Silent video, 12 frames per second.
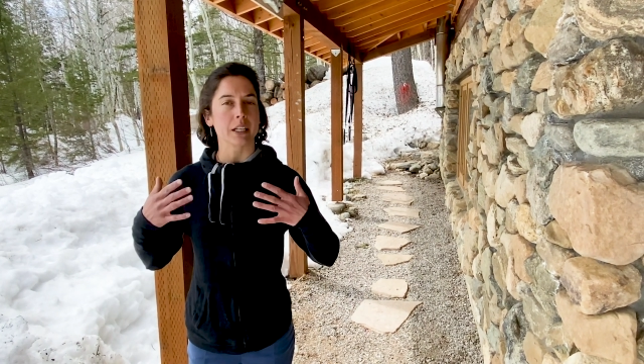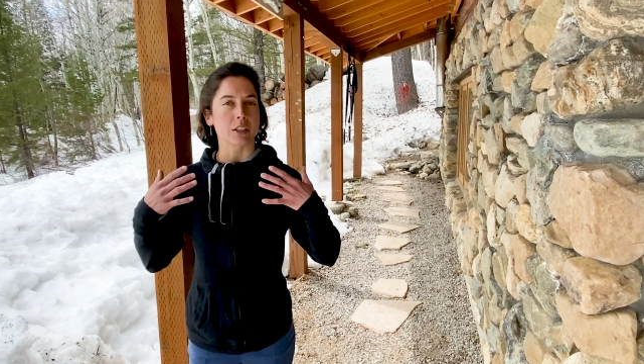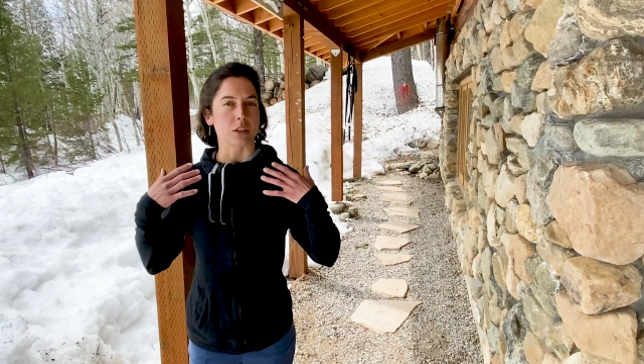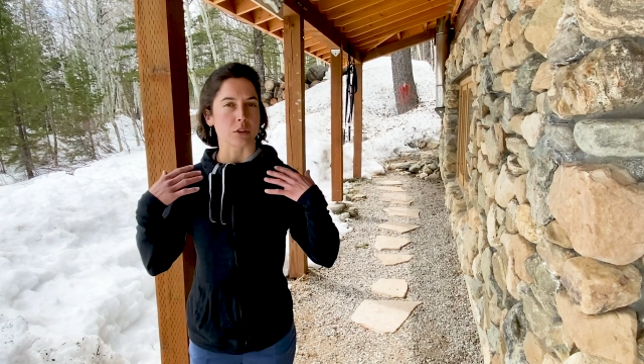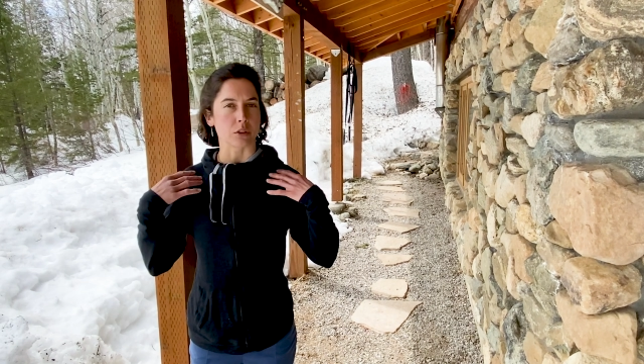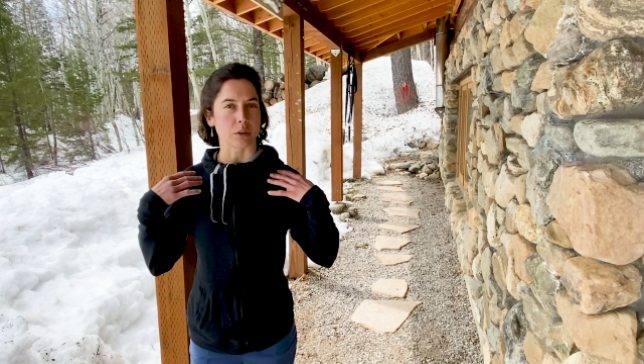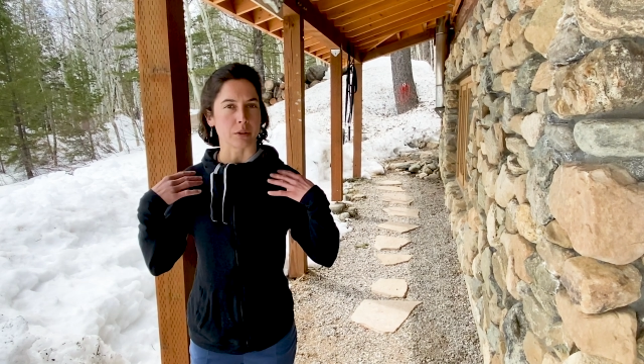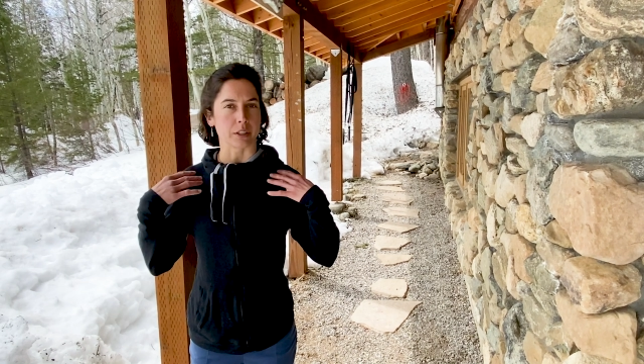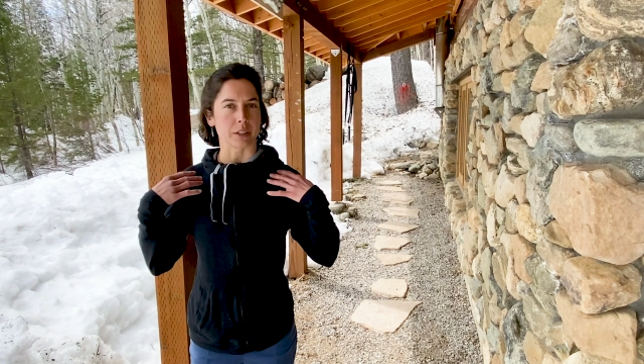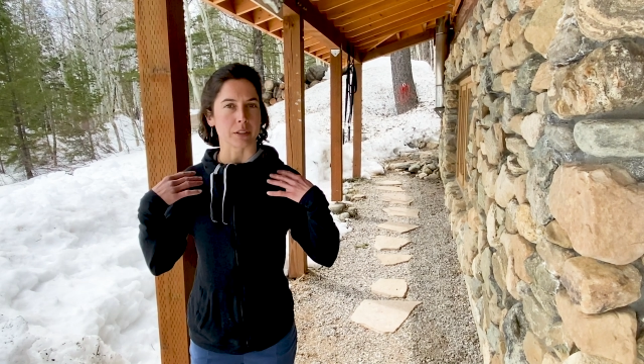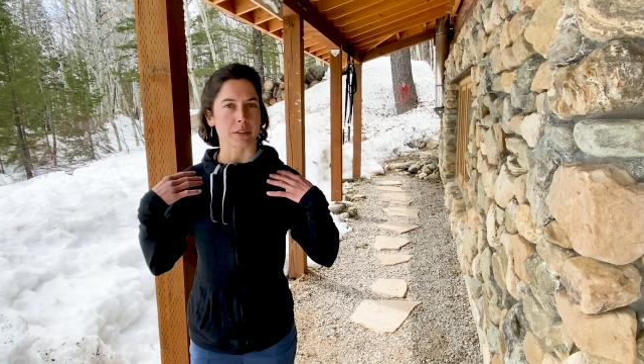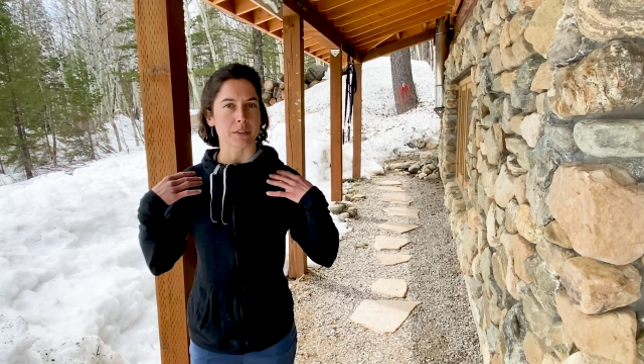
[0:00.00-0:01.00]
to your
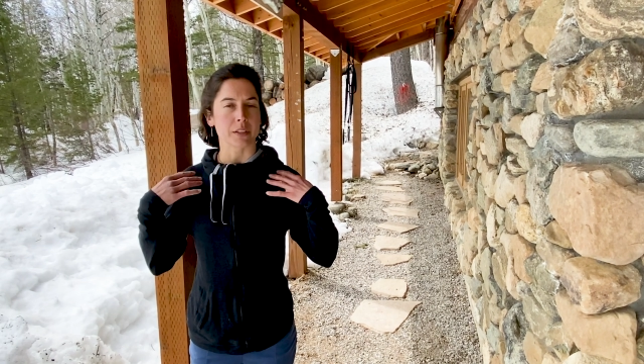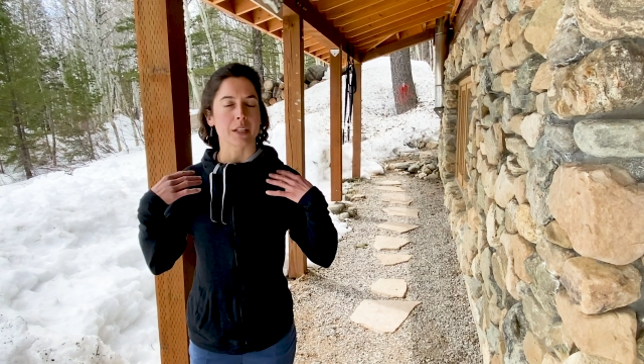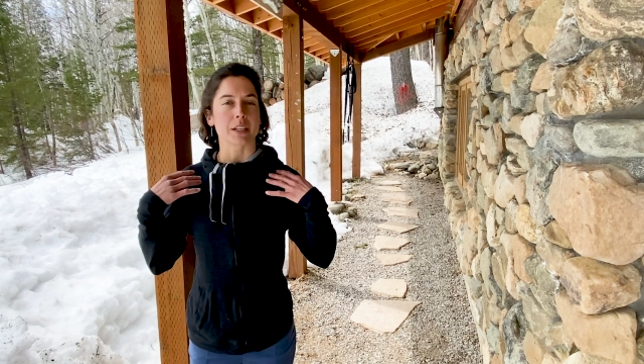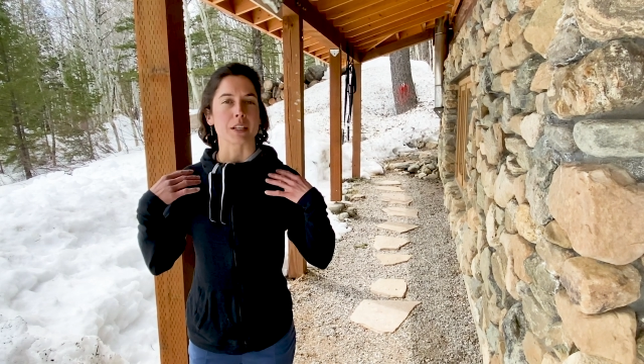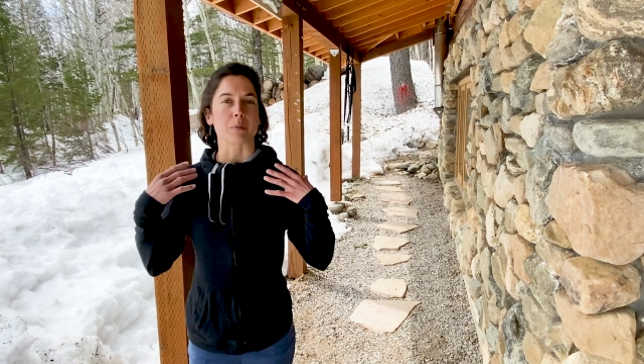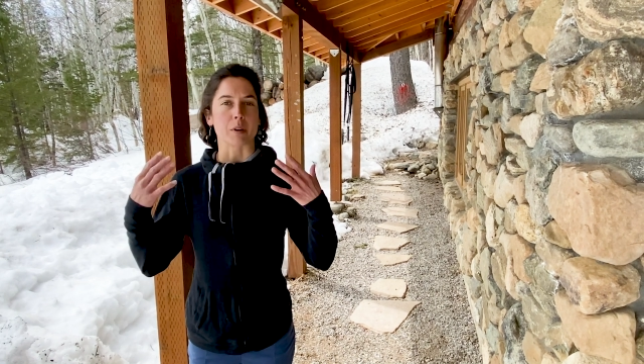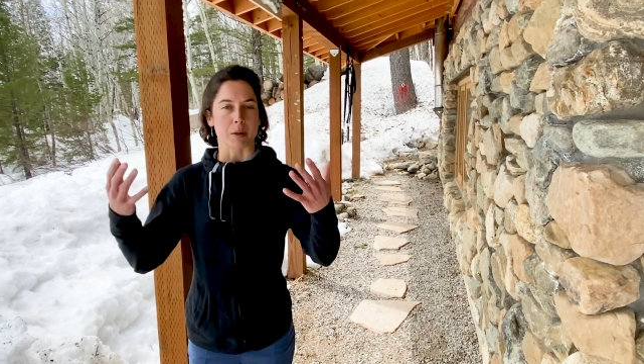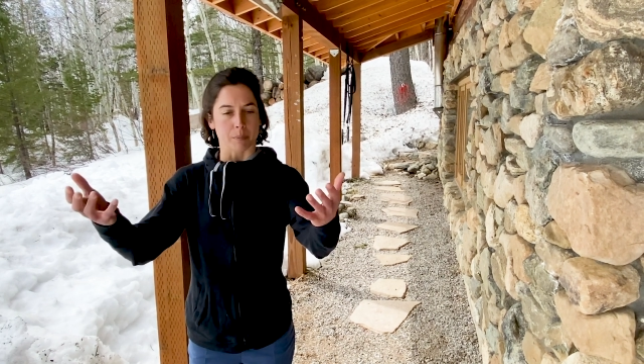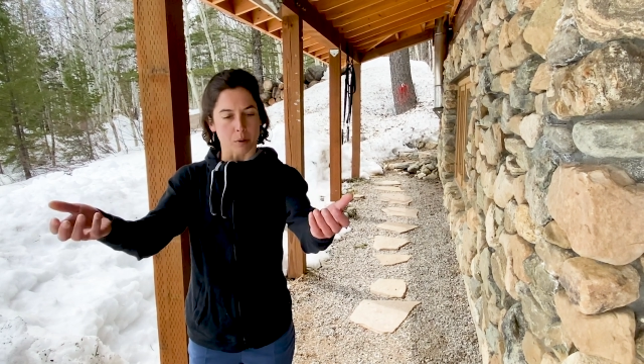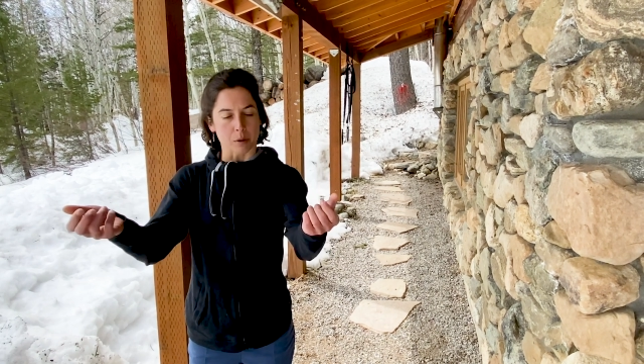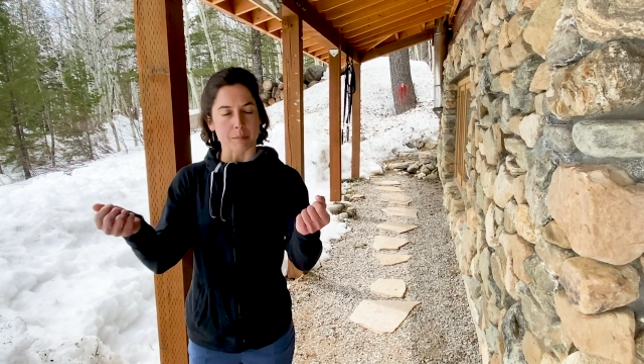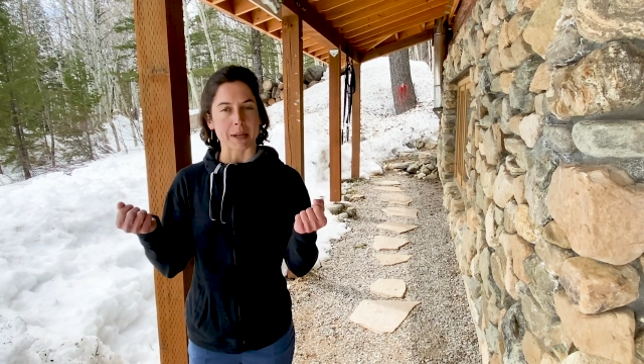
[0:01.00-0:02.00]
shoulders. You want your
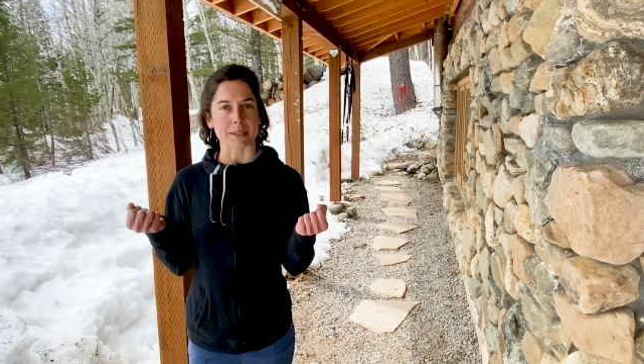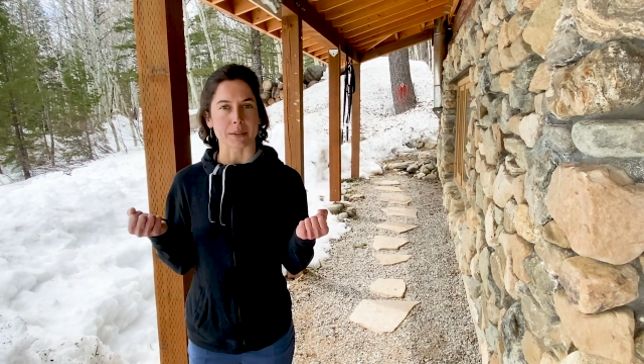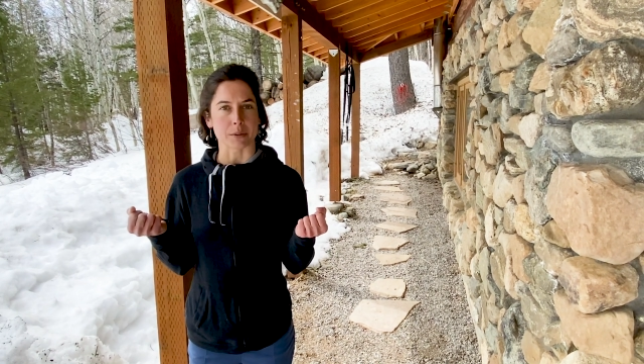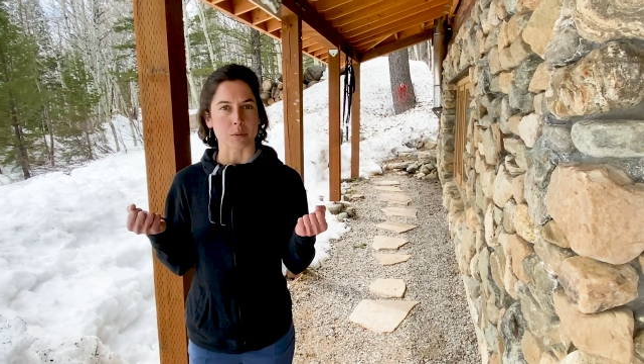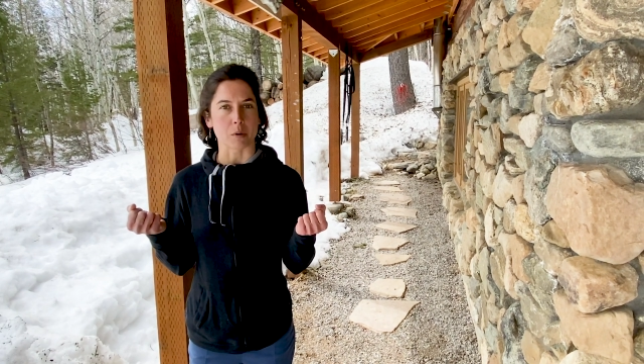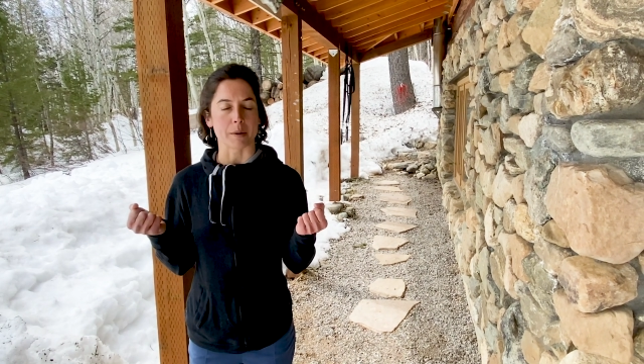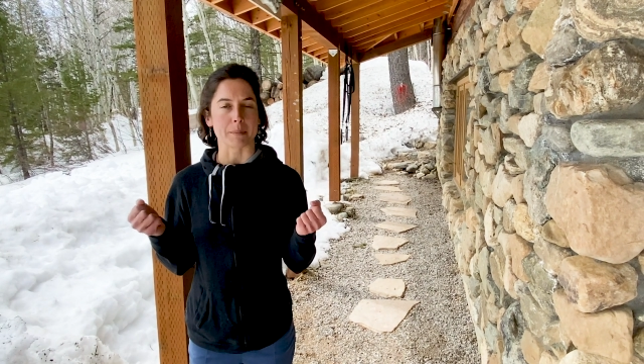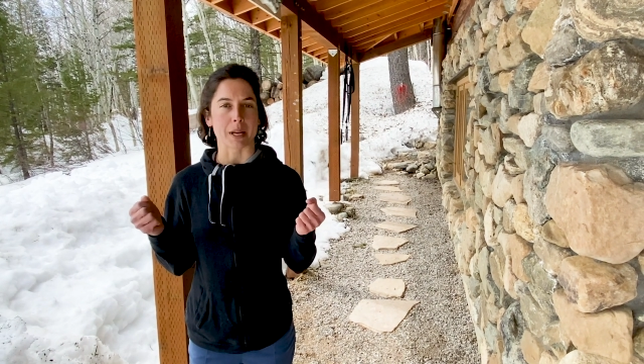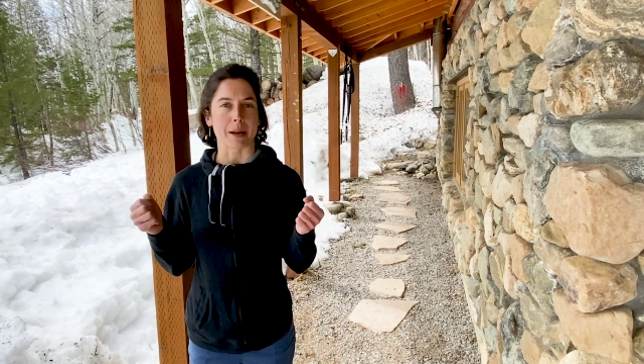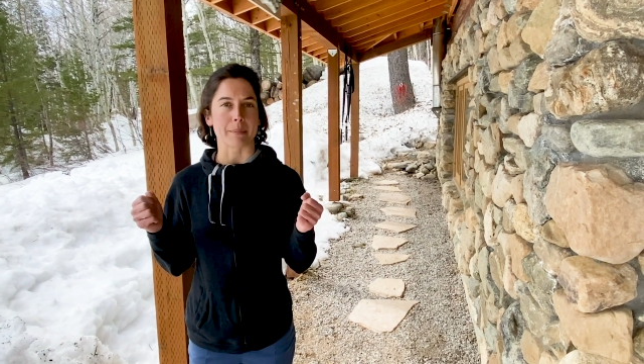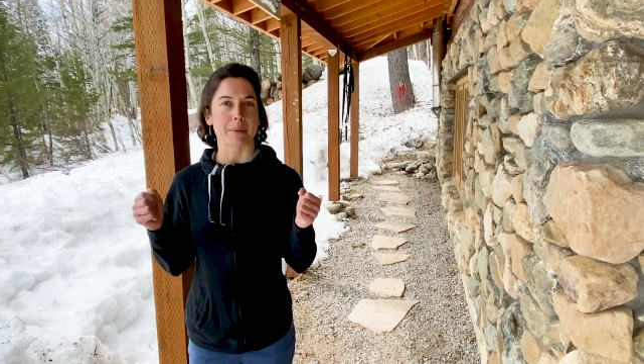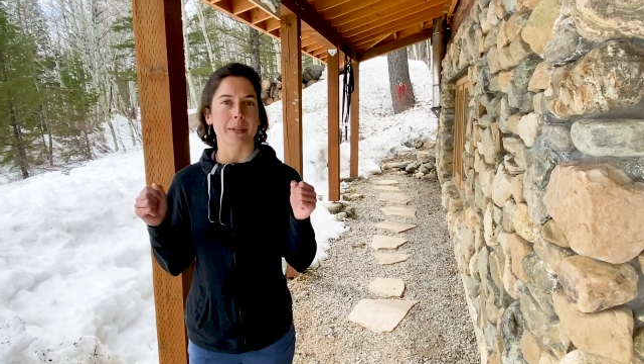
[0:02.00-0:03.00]
pull muscles warmed
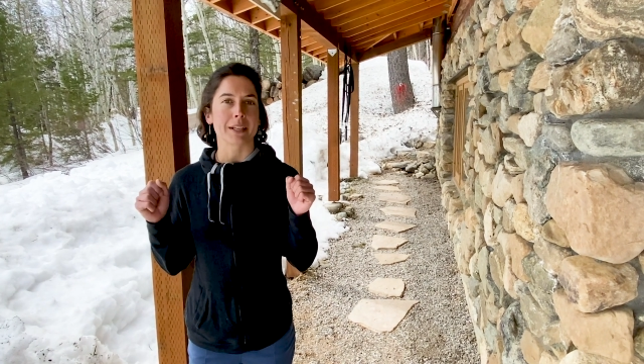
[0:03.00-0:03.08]
up,